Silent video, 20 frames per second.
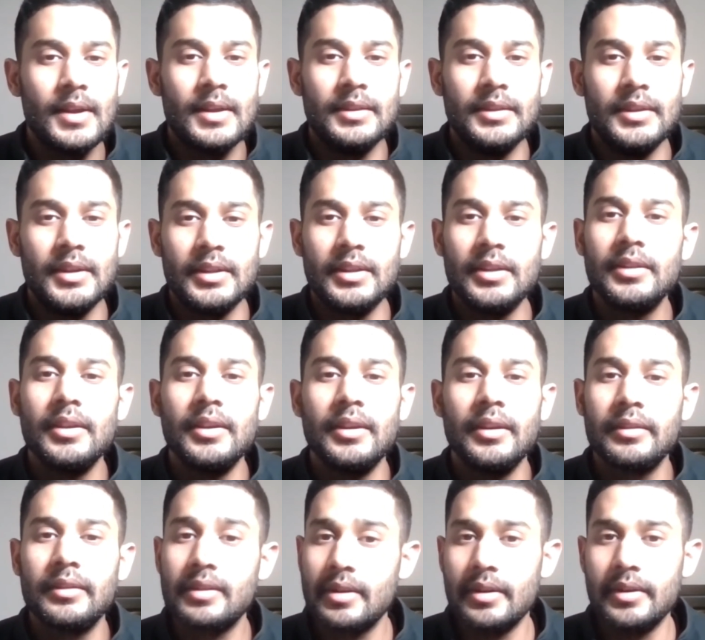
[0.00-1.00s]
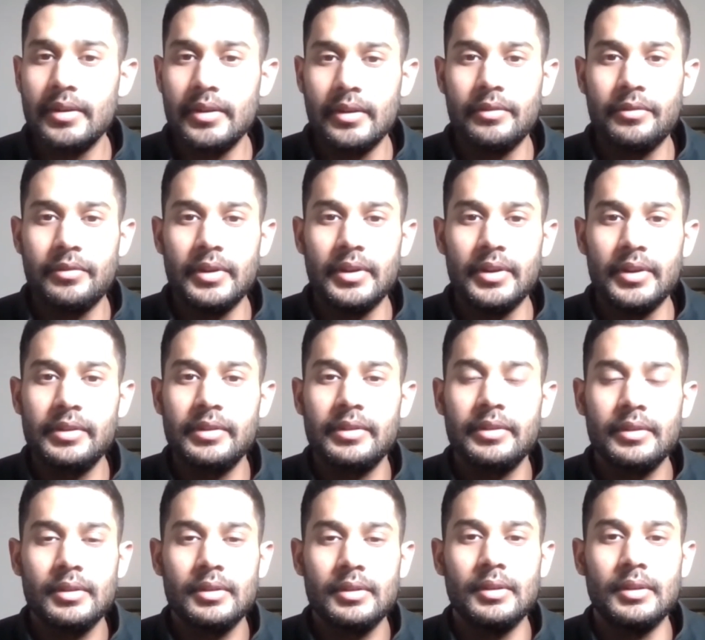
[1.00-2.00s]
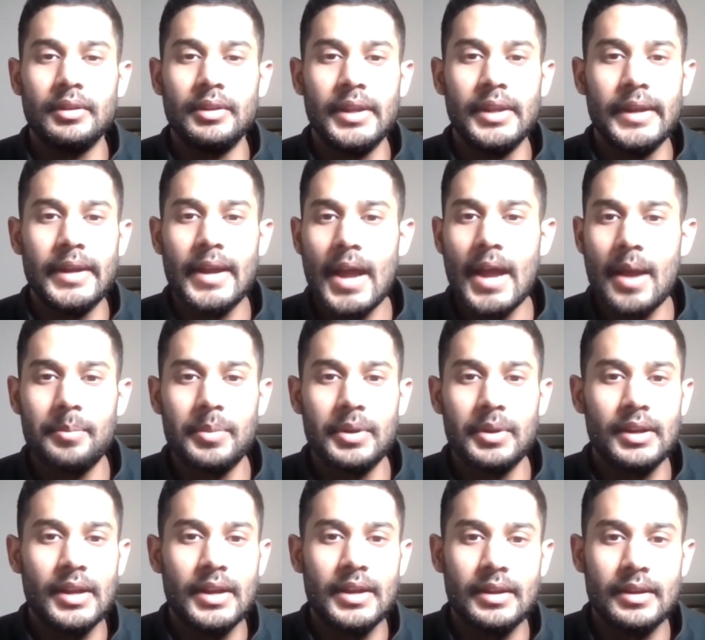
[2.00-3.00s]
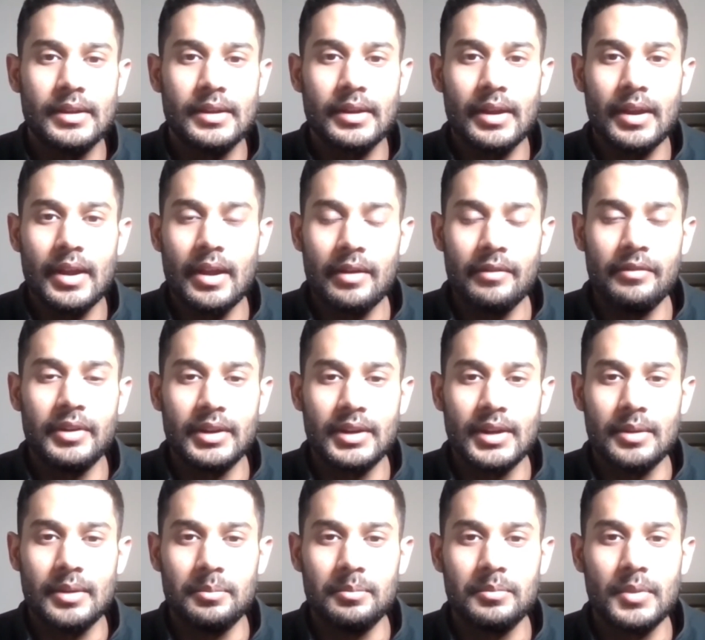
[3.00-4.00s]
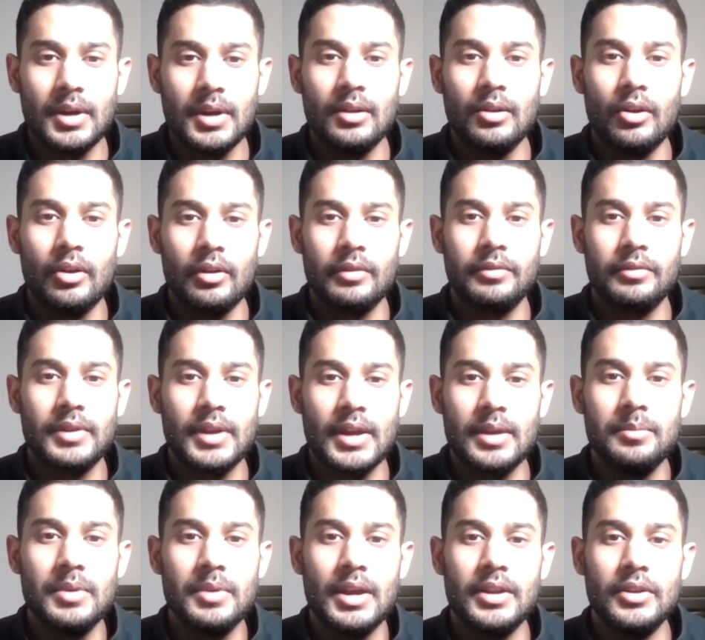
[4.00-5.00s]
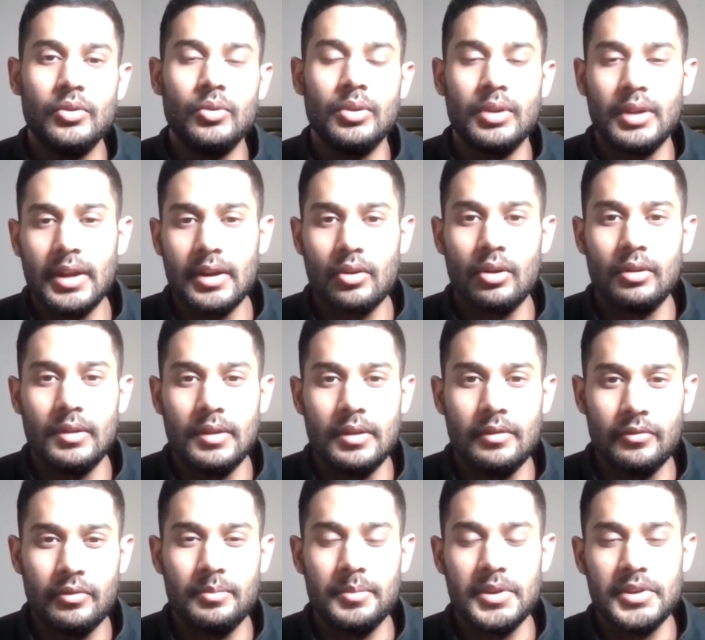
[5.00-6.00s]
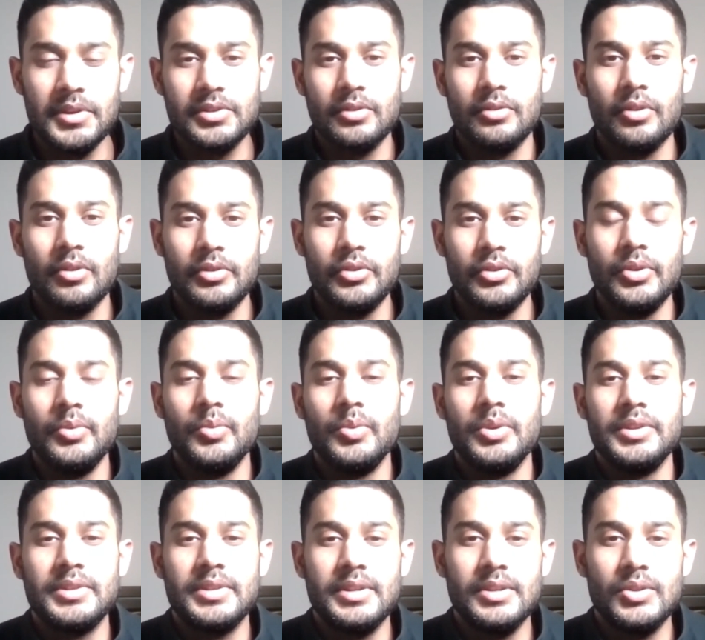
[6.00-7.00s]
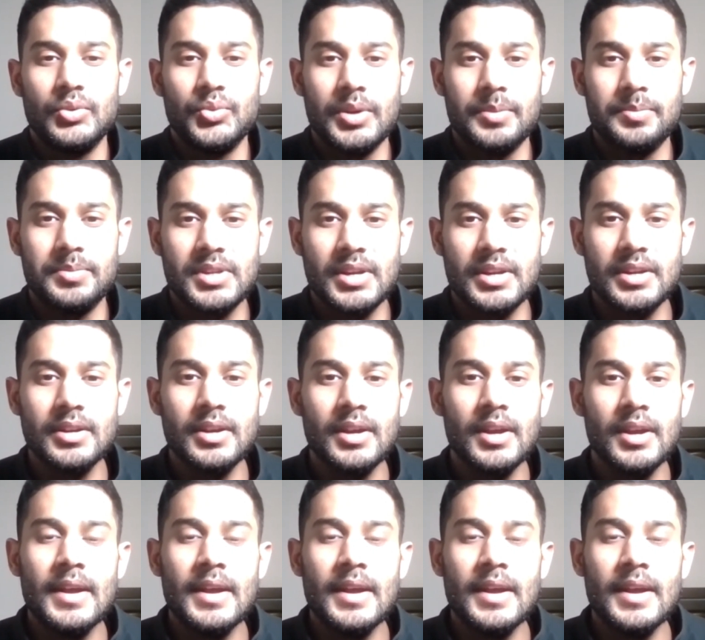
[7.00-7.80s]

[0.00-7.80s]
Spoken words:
The other thing is career fairs. They happen like every time, a lot of time, and you will get all the information on university's website.